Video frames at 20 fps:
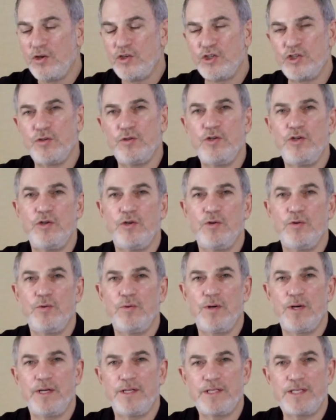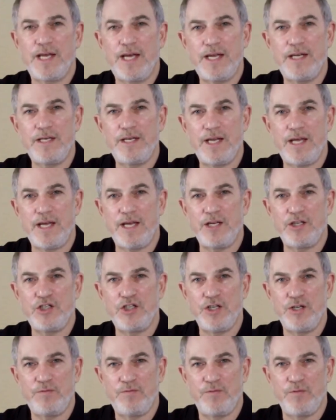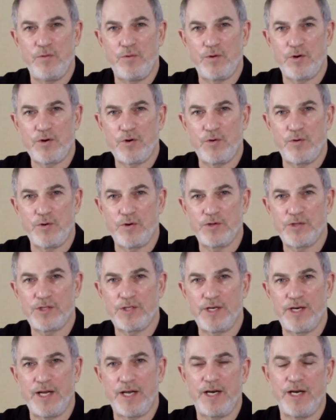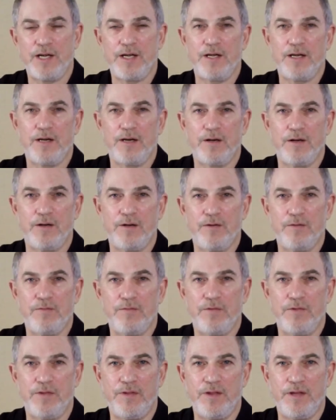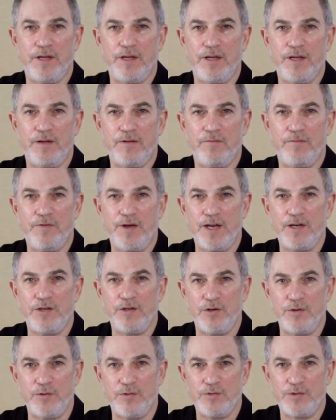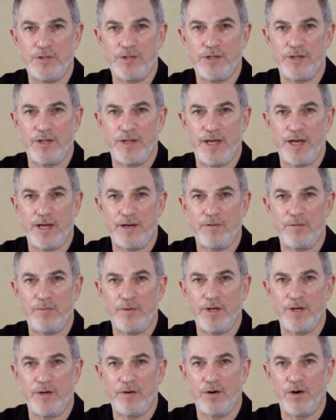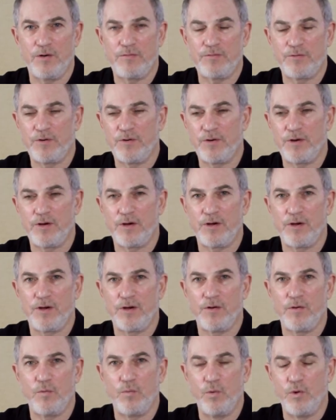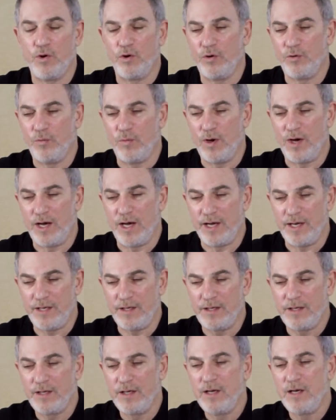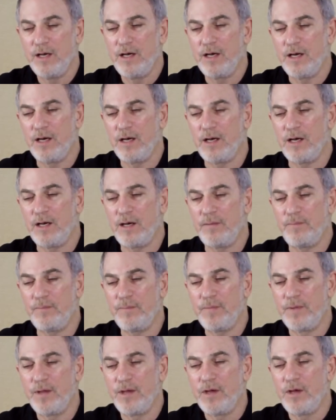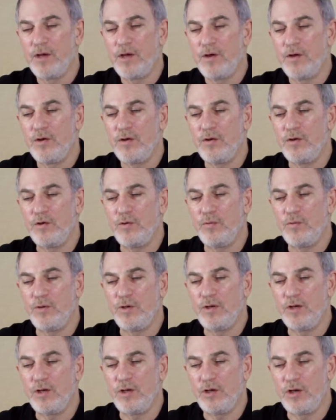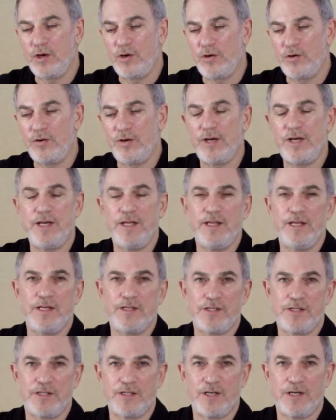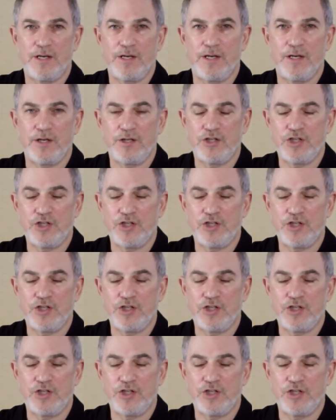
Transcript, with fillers: Should you attend a G4 course at any of the venues that we offer uh, worldwide, uh, you will learn in this uh,